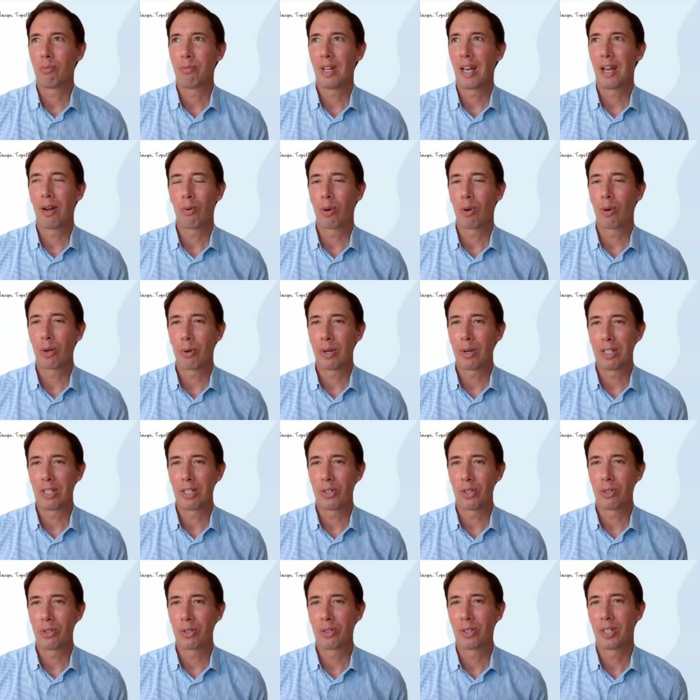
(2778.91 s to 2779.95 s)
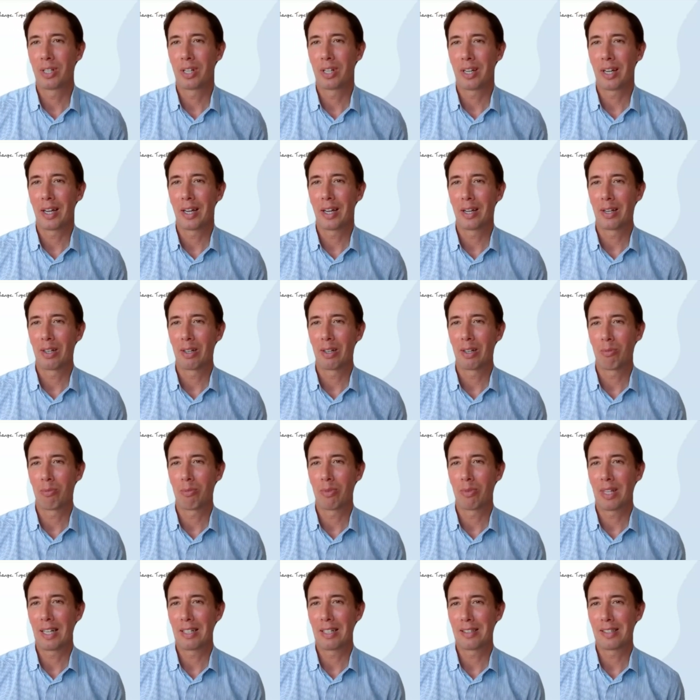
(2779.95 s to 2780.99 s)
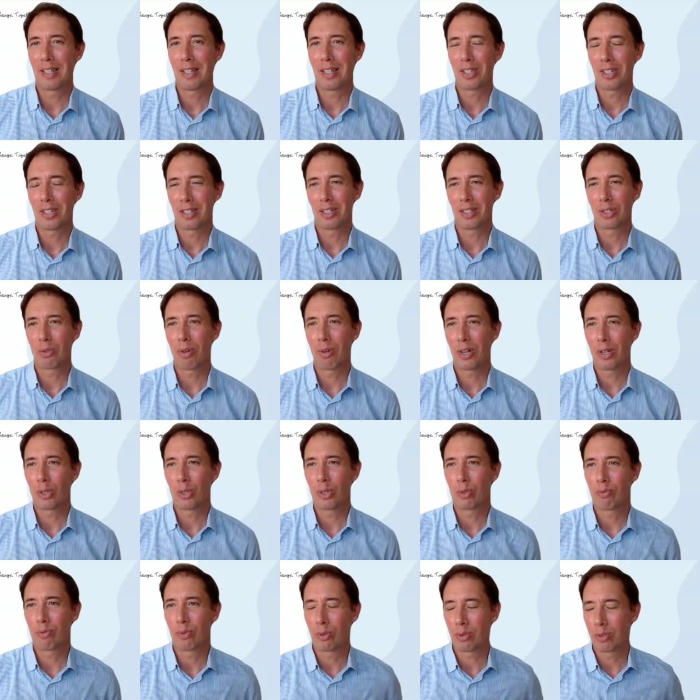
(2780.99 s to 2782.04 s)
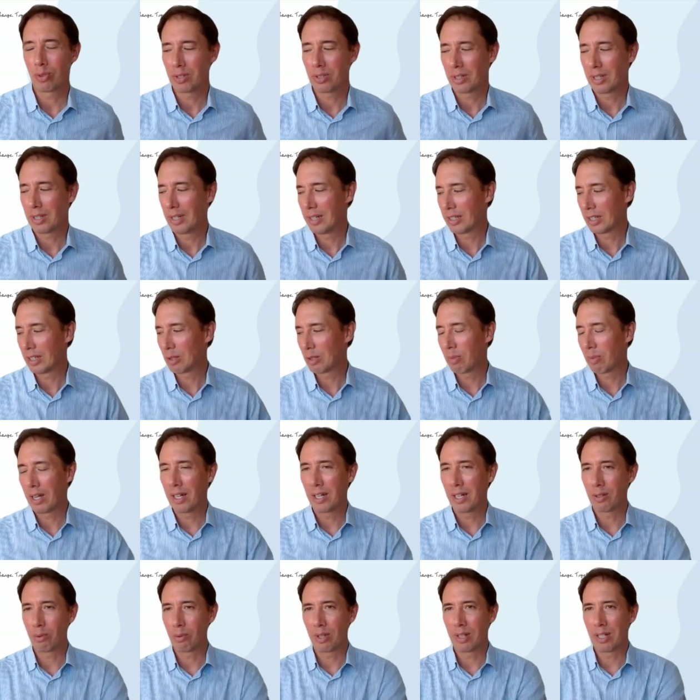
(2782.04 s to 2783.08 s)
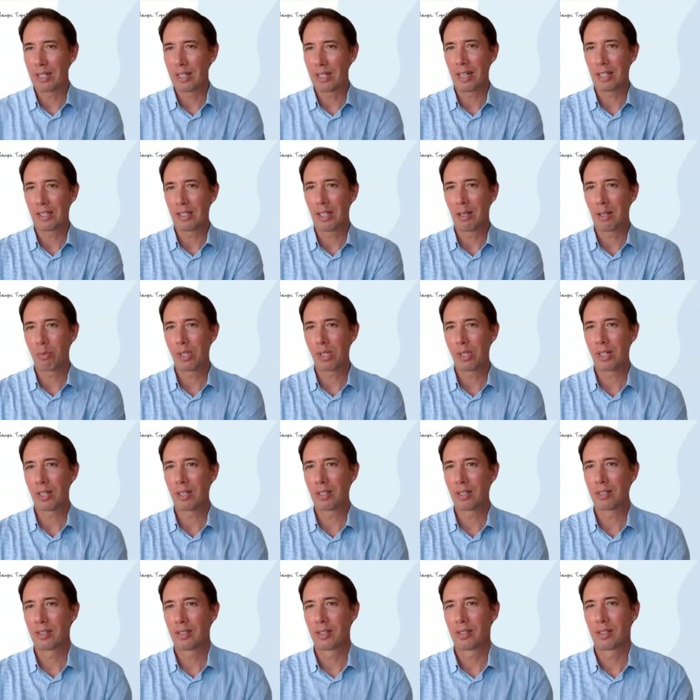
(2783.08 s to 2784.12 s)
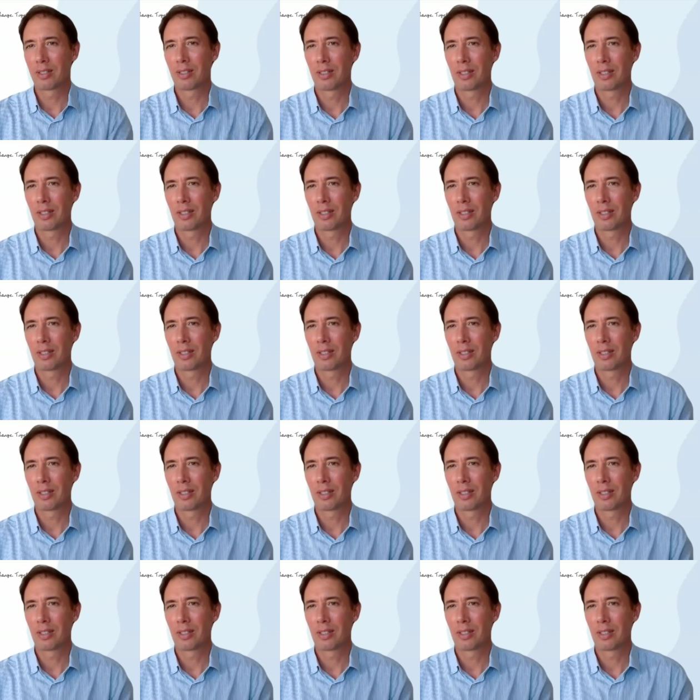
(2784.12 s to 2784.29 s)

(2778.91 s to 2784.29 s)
Now what do I do? Um, that session is quite useful in explaining what the next steps are. Mm-hmm.